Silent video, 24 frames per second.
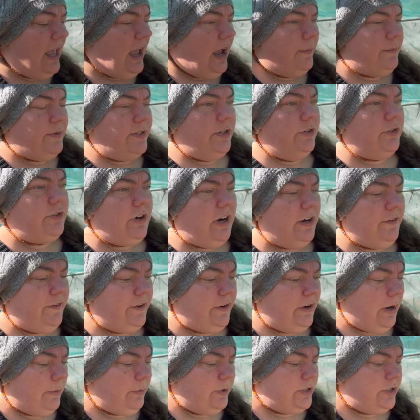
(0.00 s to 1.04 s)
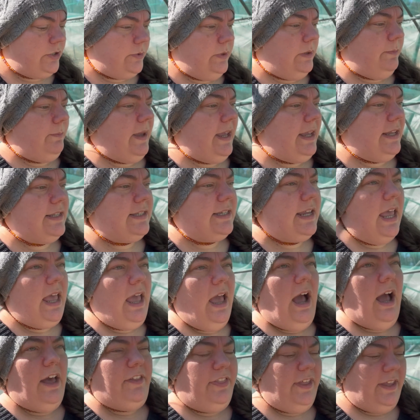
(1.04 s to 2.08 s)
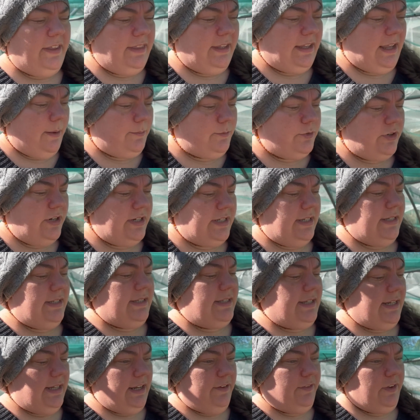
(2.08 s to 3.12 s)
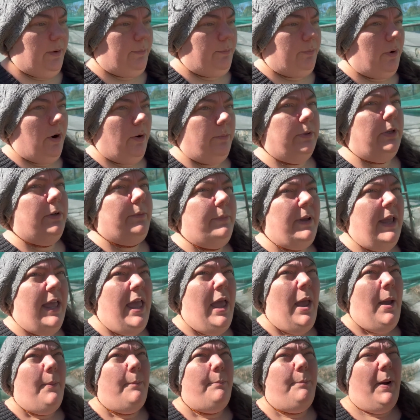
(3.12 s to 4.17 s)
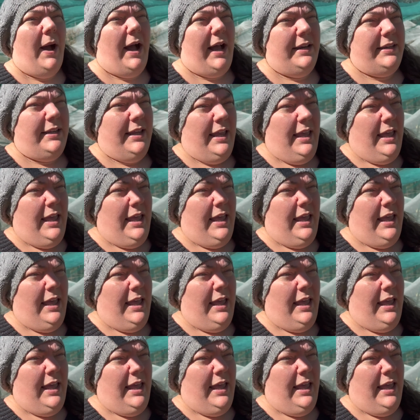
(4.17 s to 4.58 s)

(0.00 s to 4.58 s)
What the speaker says: I'm still trying to figure out what to do with the beds. I think the gum tree is a significant problem, but